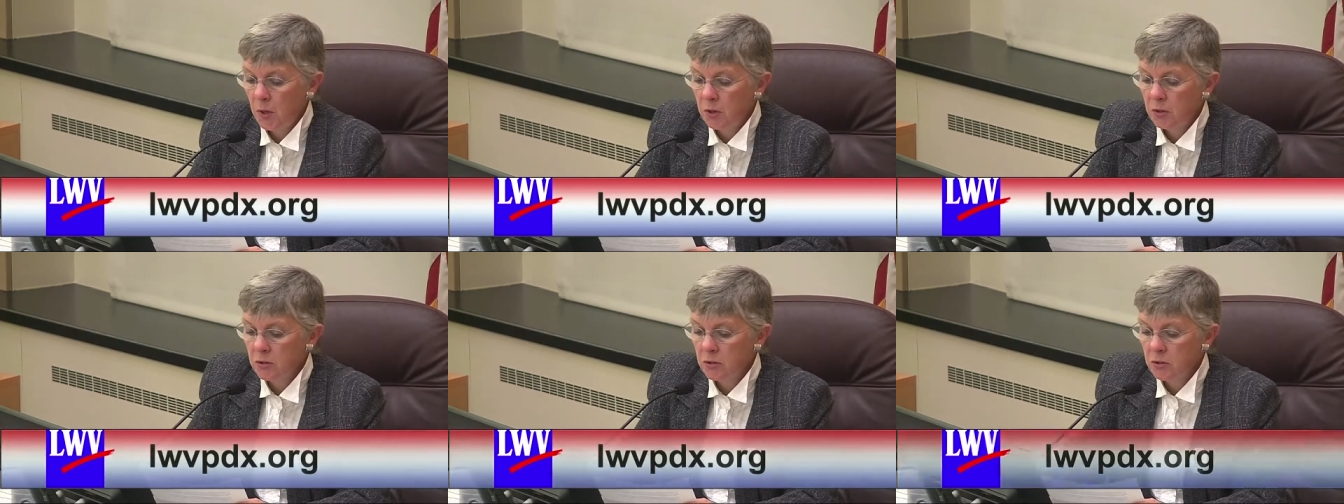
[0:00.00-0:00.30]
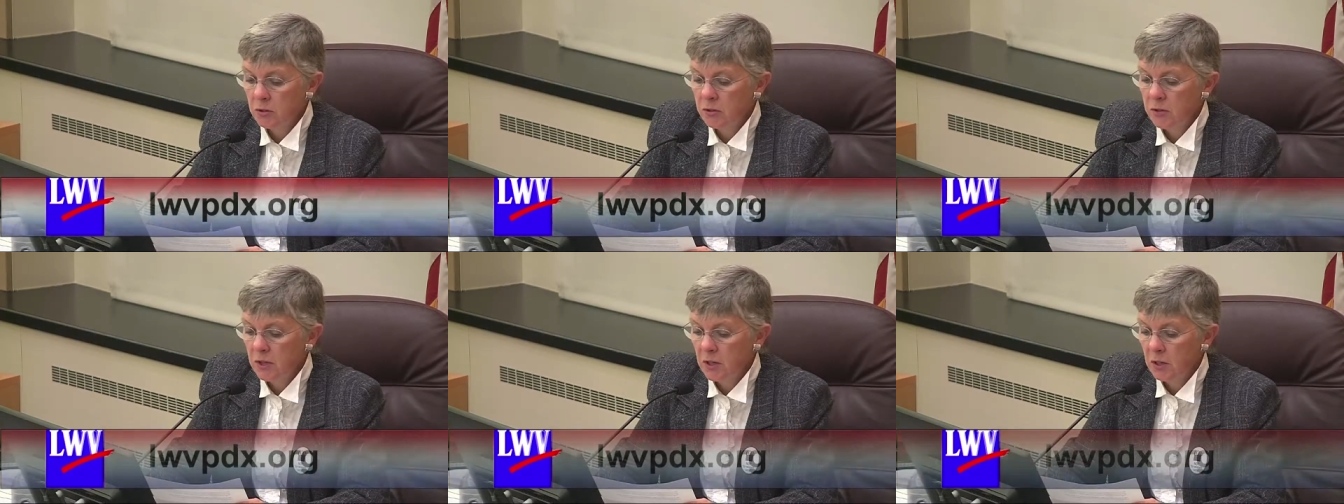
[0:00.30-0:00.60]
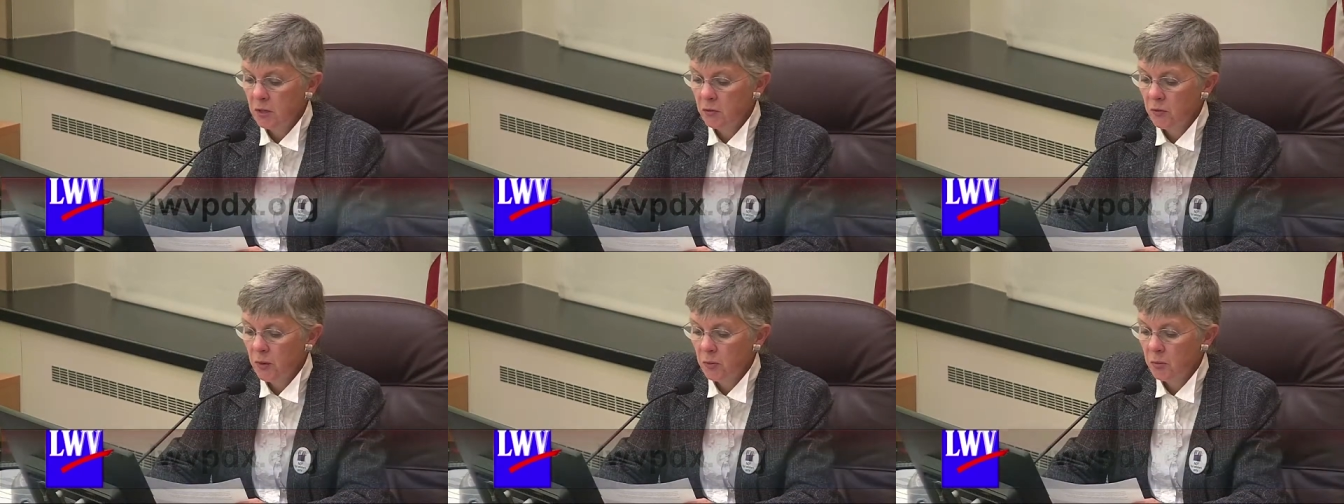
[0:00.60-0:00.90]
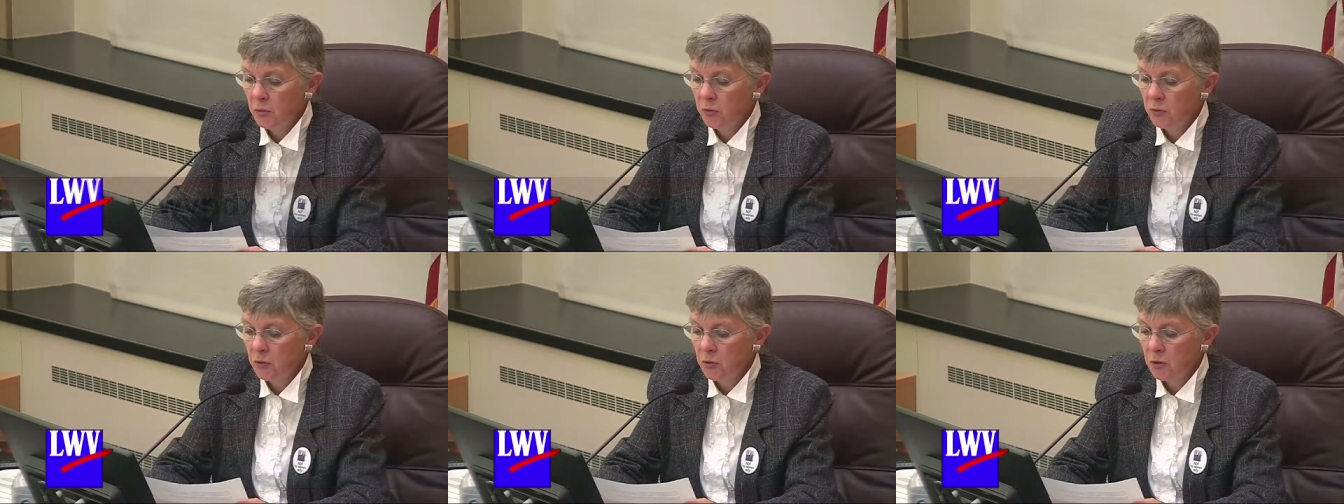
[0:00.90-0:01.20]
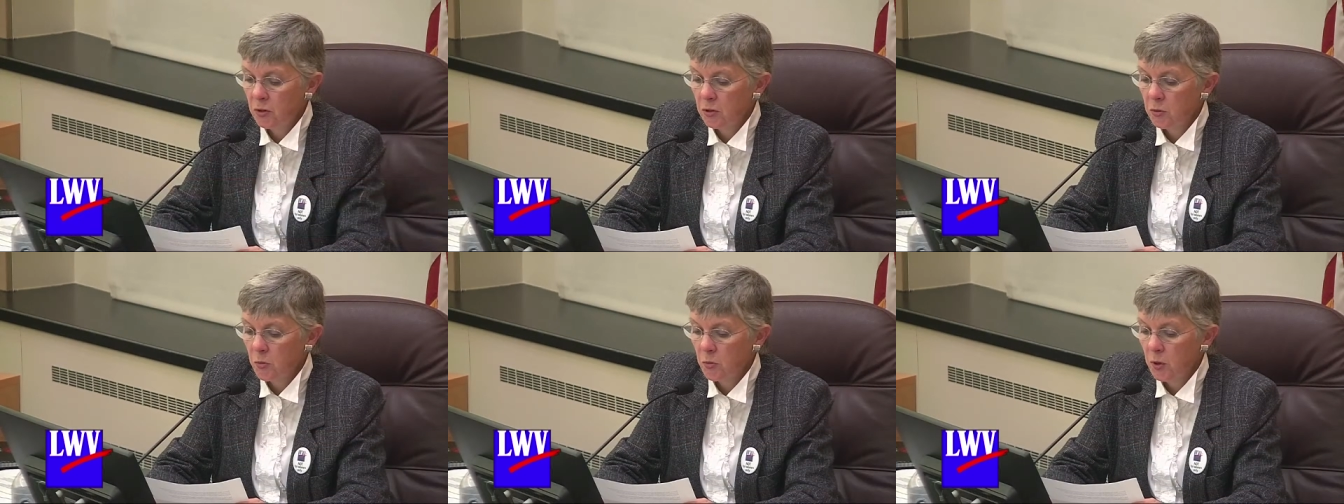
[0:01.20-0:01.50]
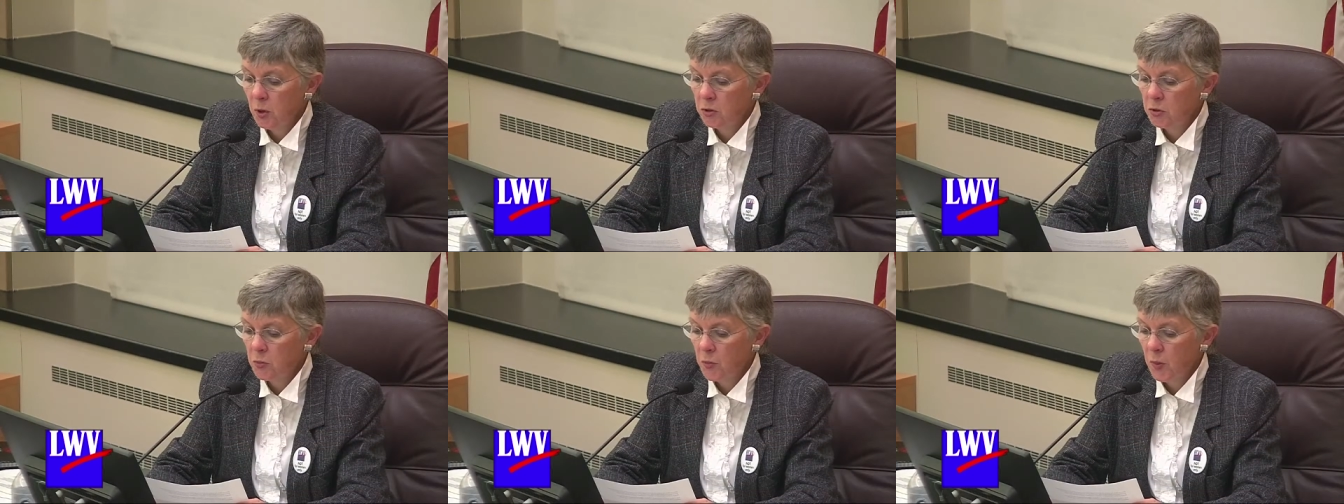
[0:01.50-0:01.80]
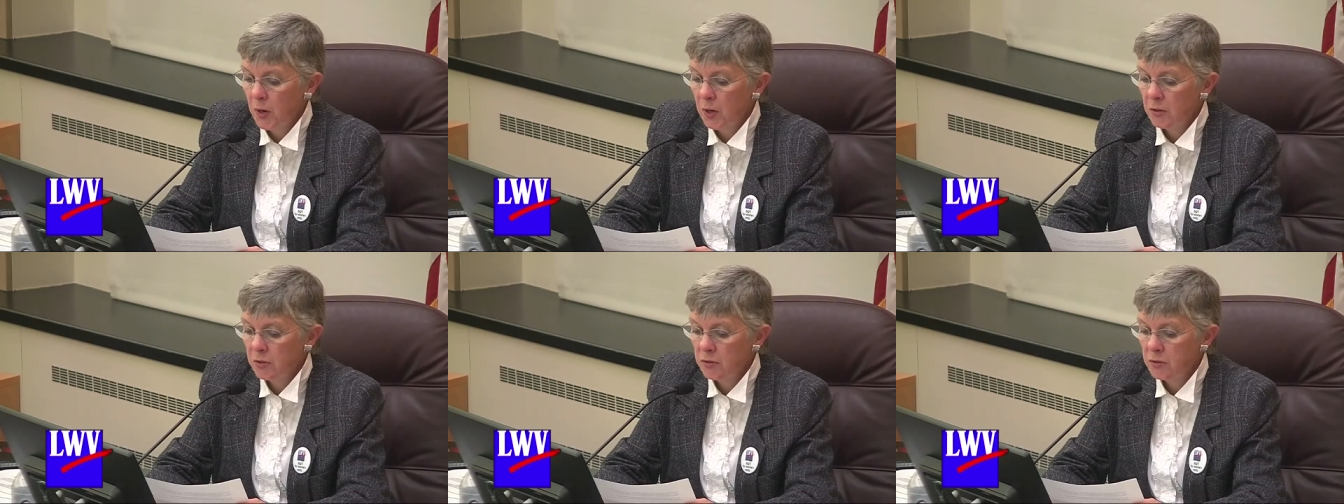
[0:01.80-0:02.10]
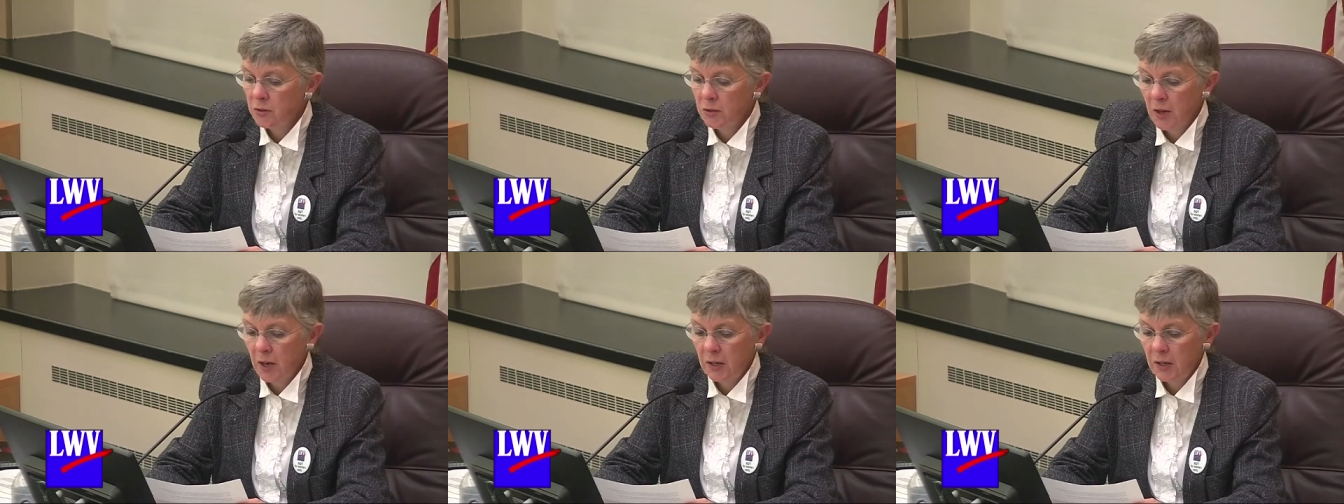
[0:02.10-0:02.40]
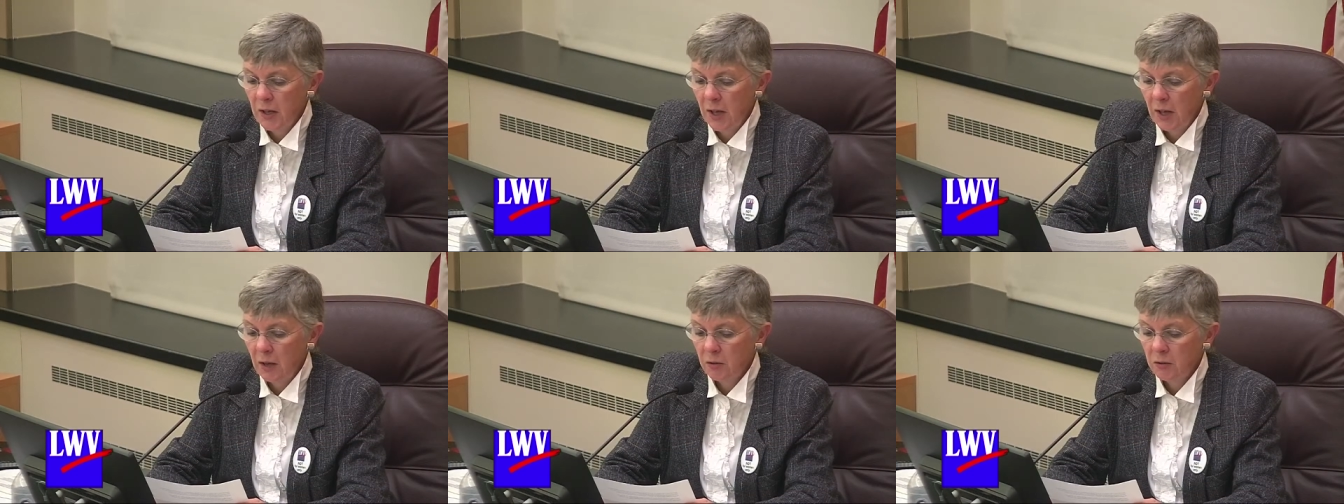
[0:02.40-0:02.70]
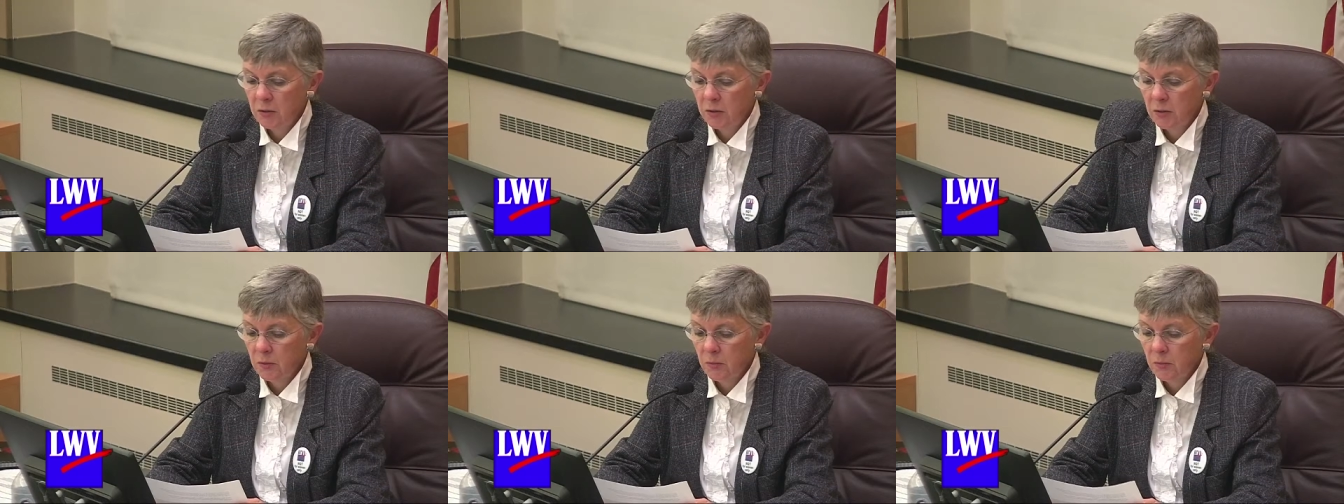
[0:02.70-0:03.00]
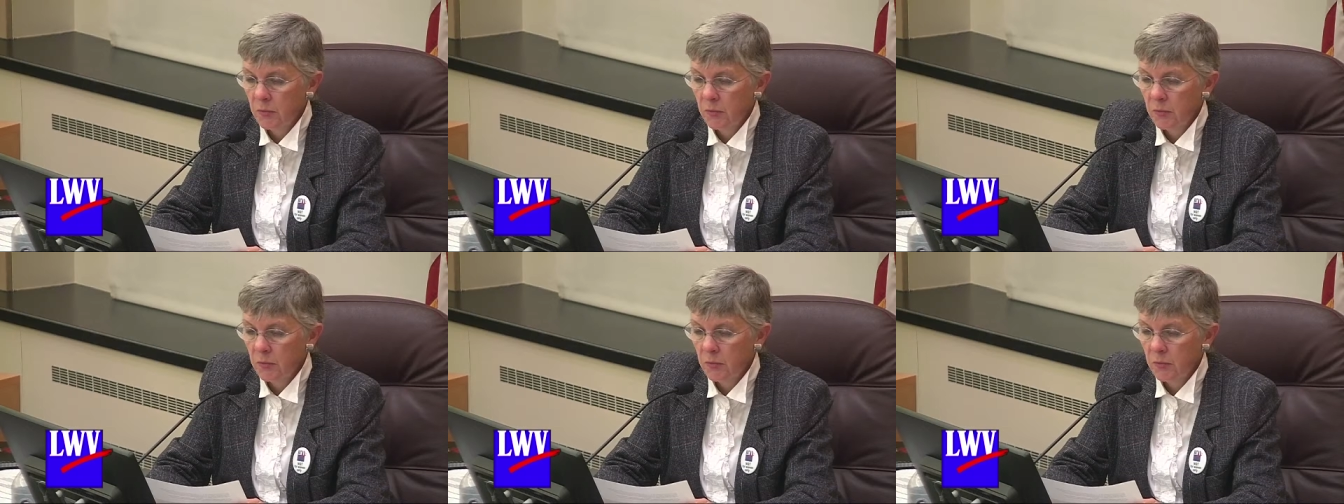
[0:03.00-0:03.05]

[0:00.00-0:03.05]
on Tuesday, November 4th. Postmarks do not count.